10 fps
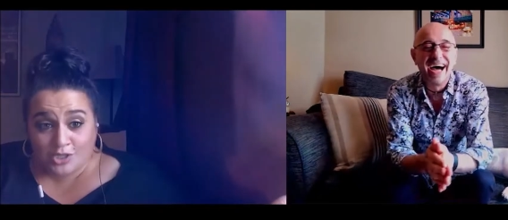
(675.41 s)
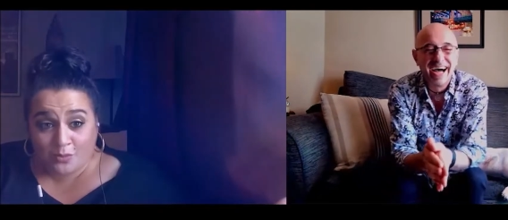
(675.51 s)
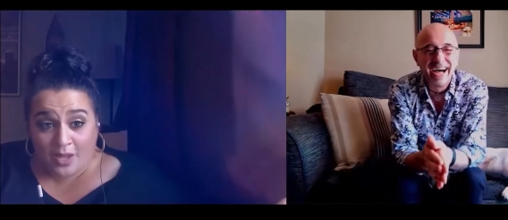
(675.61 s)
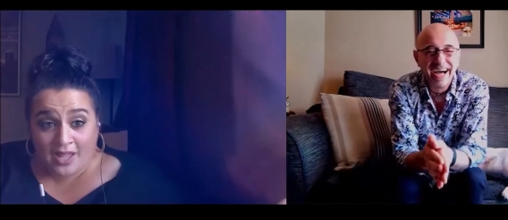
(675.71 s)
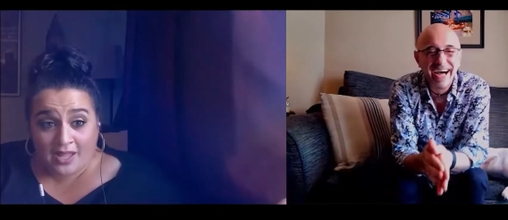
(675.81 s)

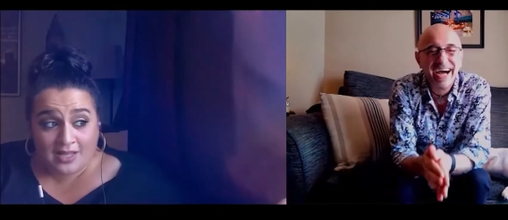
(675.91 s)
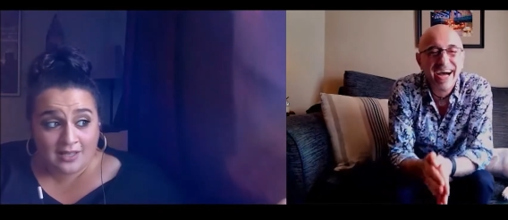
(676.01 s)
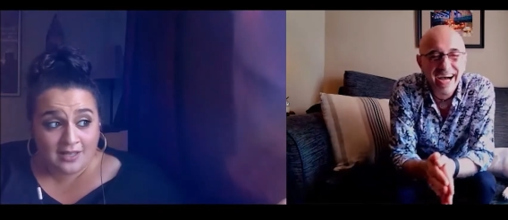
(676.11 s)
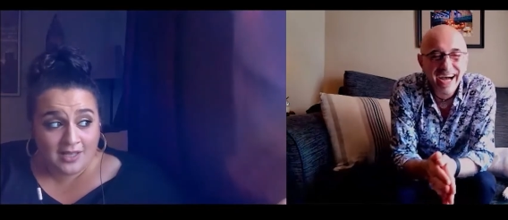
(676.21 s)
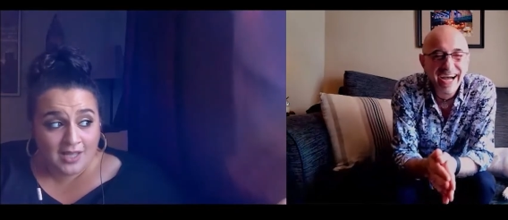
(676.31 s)
Speaker 1: away.
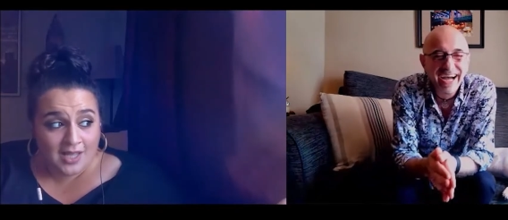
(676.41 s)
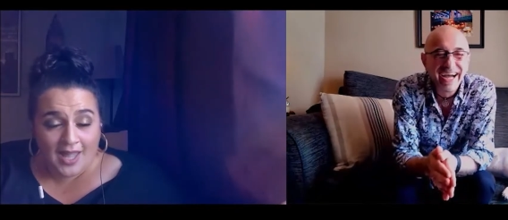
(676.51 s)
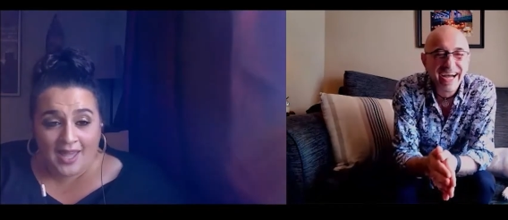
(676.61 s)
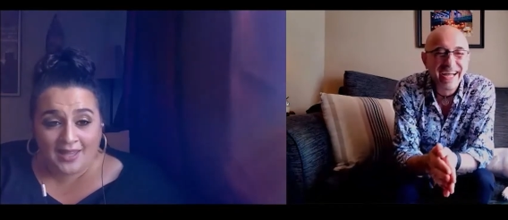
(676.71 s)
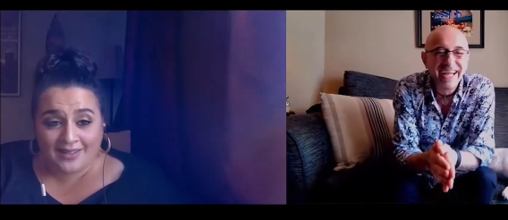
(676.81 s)

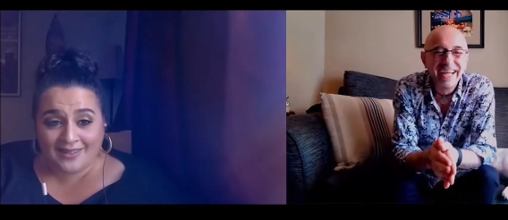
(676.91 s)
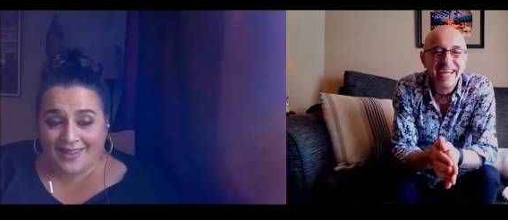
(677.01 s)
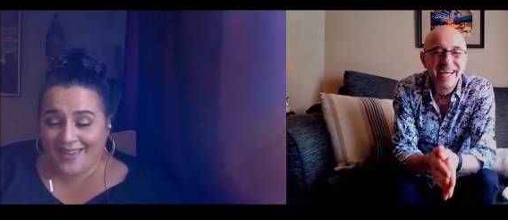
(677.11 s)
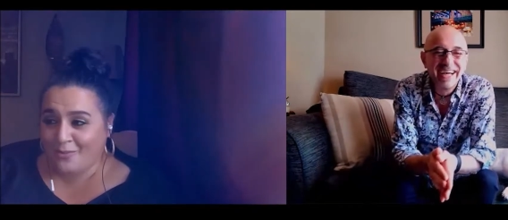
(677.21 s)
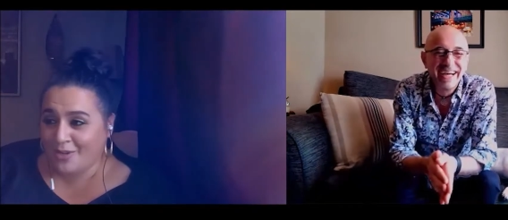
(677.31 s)
And
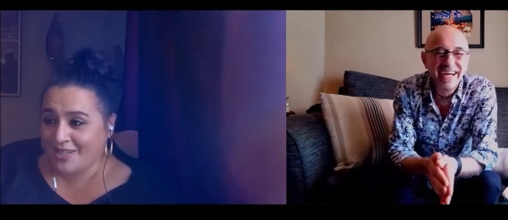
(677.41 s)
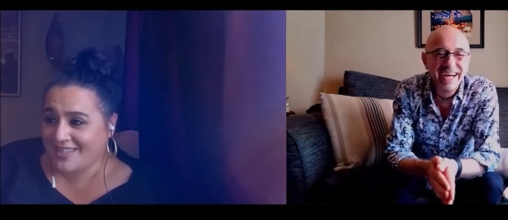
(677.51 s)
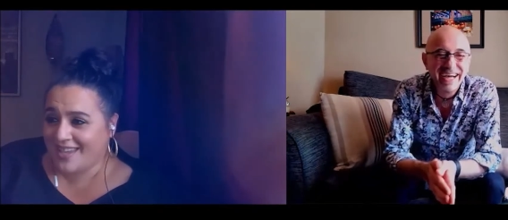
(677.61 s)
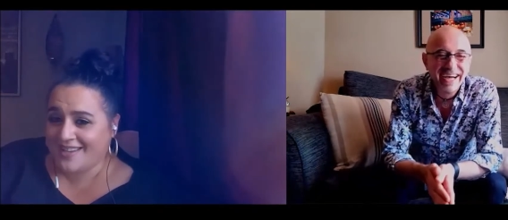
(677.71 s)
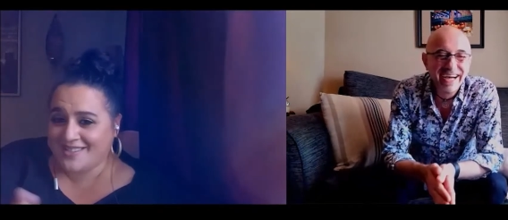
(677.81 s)
one of the
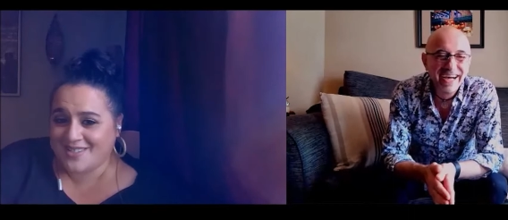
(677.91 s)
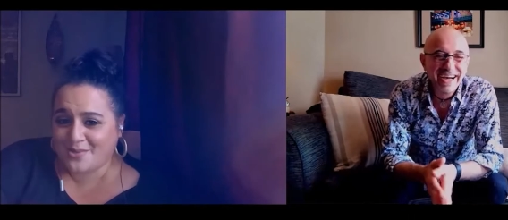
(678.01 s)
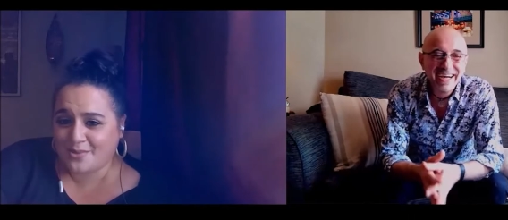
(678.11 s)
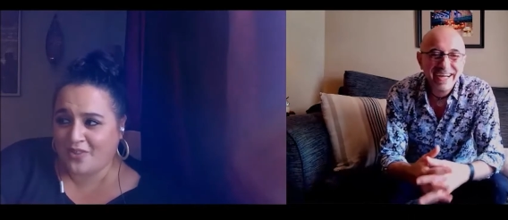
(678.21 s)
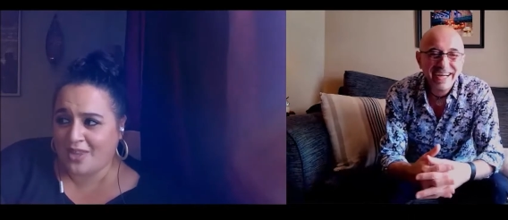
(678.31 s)
ads
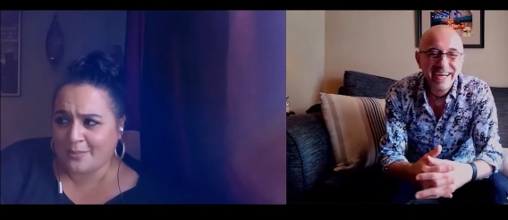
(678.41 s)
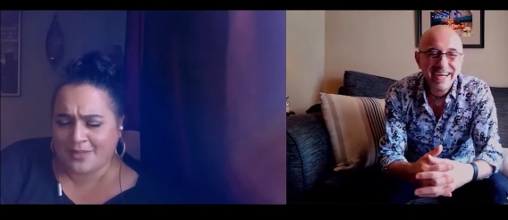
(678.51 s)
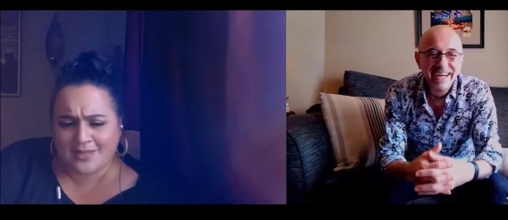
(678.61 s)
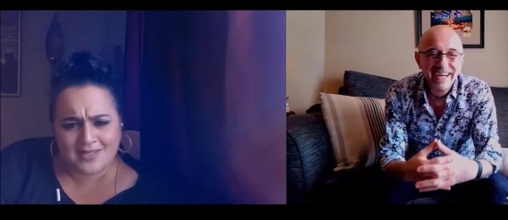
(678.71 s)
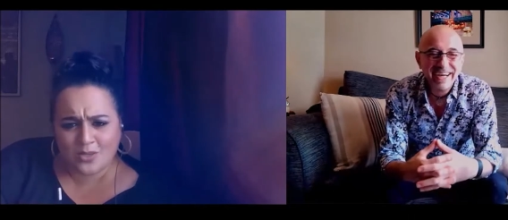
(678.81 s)
was following
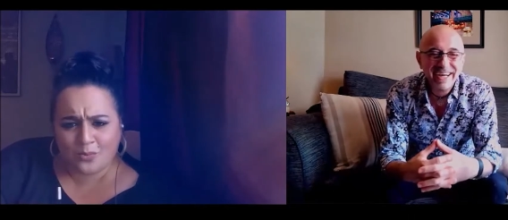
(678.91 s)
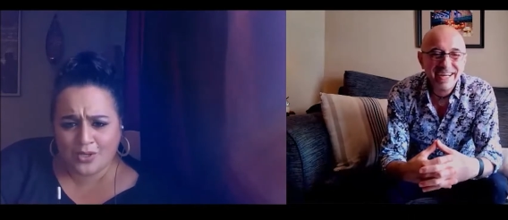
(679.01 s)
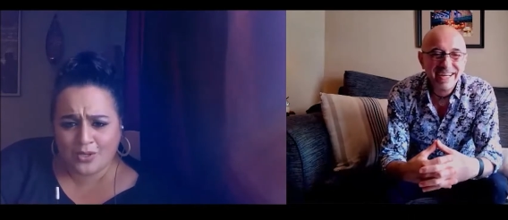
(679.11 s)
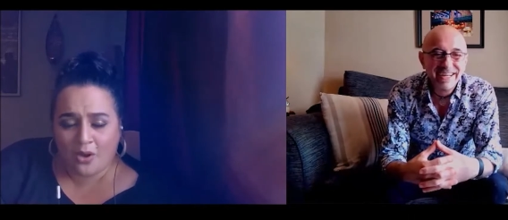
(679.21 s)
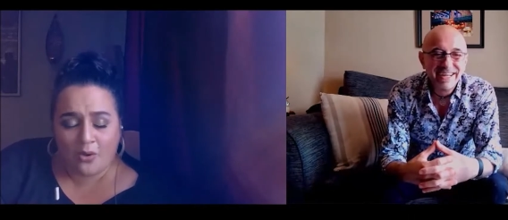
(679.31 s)
me. He said, "Where are
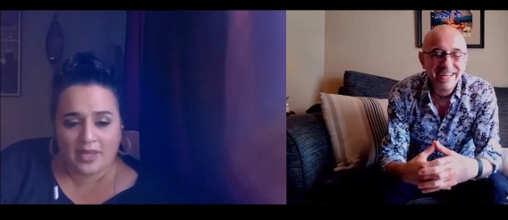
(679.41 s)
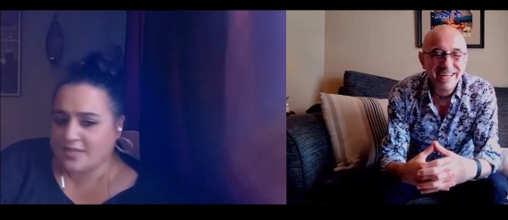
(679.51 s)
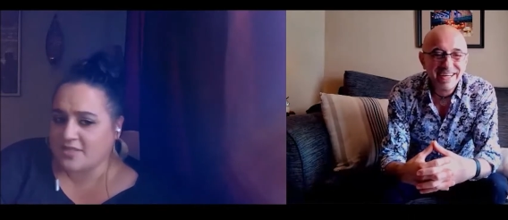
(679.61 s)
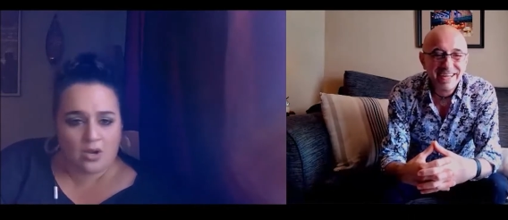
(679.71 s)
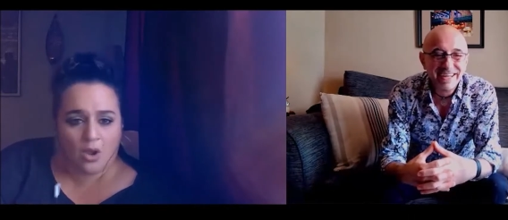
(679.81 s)
you going?" I
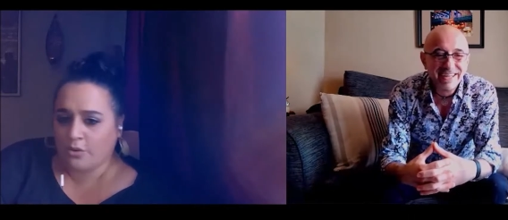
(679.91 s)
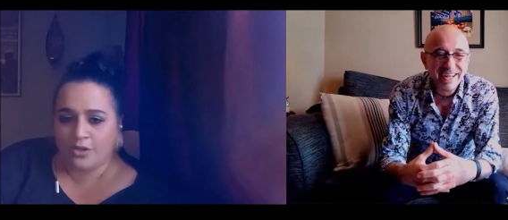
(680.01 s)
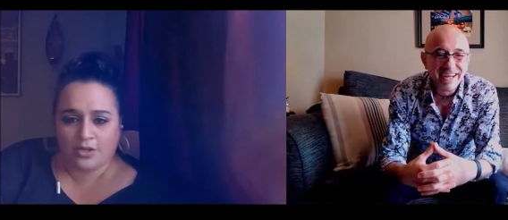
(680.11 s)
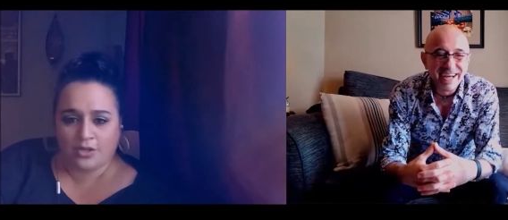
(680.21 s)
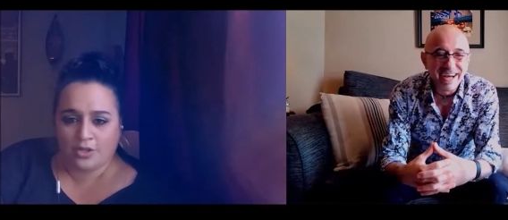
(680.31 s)
said, "Oh no,
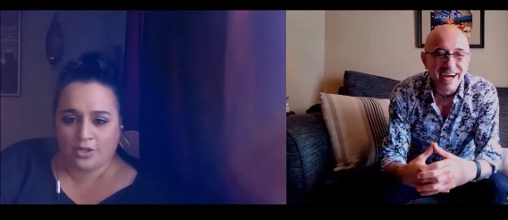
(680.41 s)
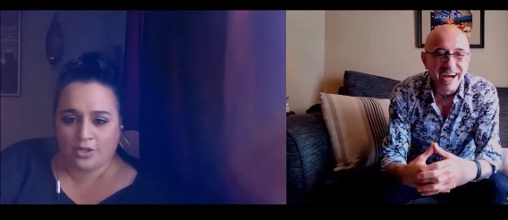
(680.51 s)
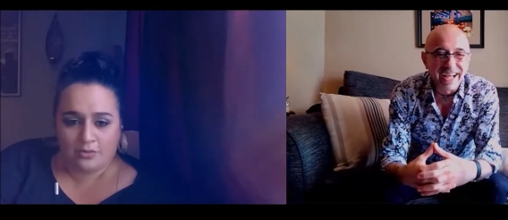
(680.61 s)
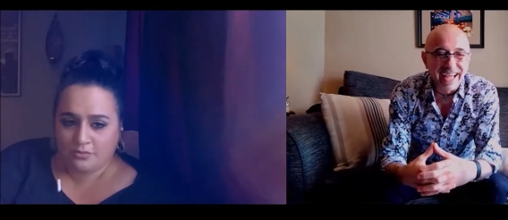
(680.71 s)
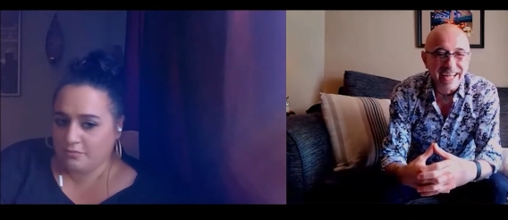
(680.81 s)
no, no, no!
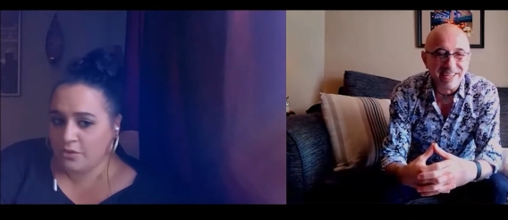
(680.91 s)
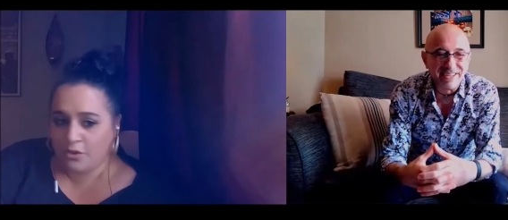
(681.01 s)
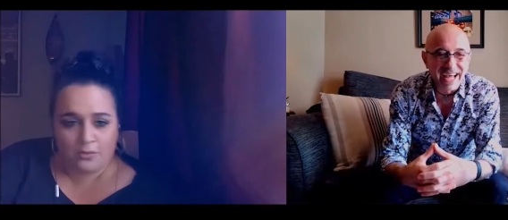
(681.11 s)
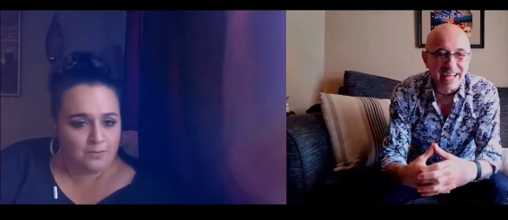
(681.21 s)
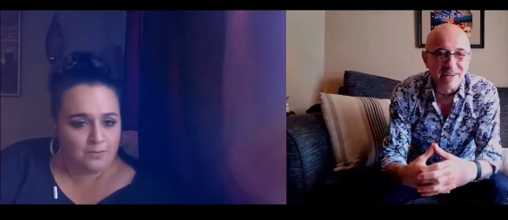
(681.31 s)
I can't do
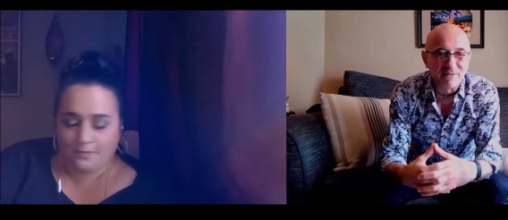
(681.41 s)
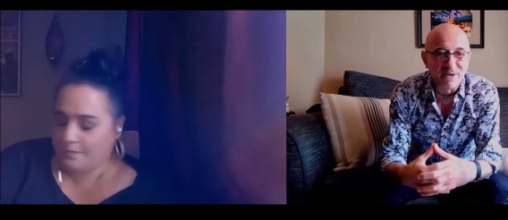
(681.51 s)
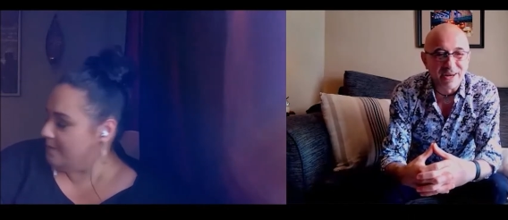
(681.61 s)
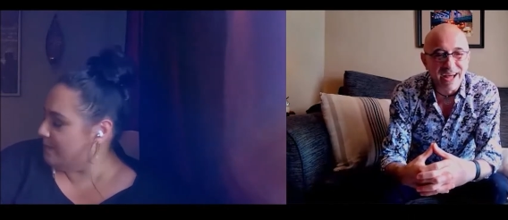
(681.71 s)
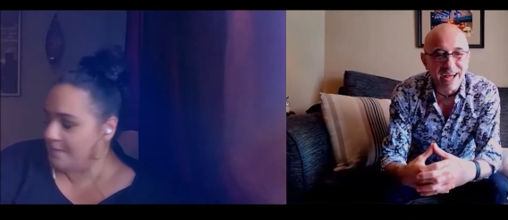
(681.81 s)
nope. that
Speaker 2: at four
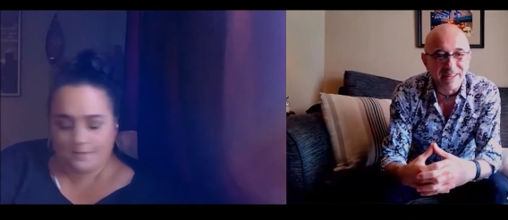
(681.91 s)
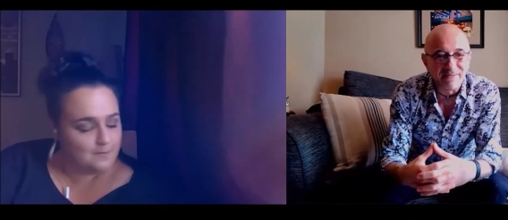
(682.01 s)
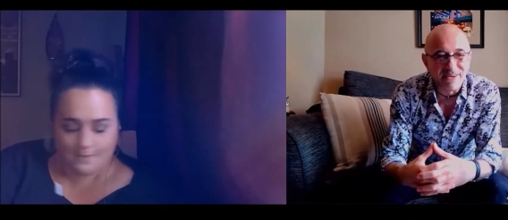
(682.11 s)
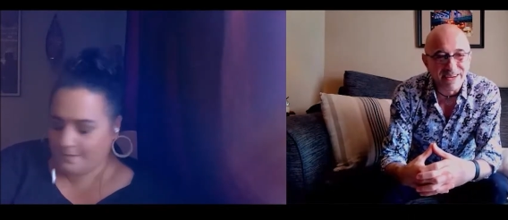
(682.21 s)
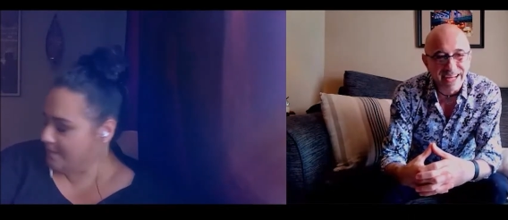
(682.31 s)
o'clock in the
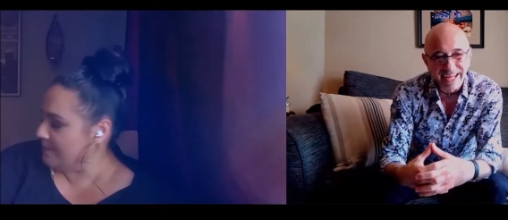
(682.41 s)
morning."